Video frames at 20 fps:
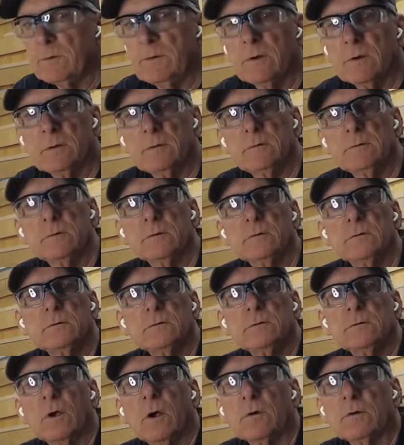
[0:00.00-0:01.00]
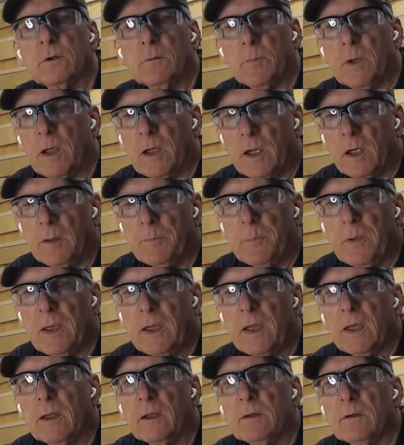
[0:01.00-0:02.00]
to talk to my
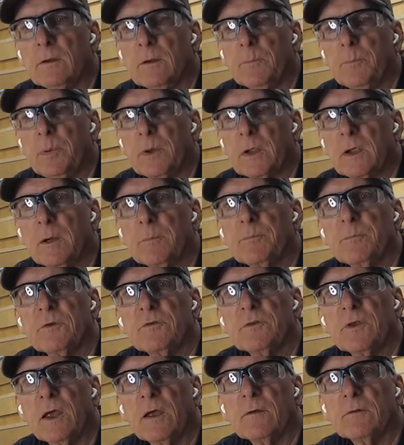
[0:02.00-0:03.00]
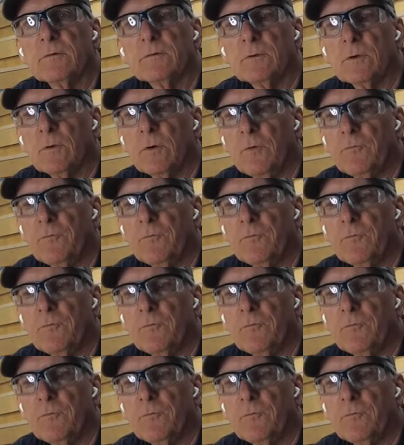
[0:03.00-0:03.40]
iPad to pick up the sound. So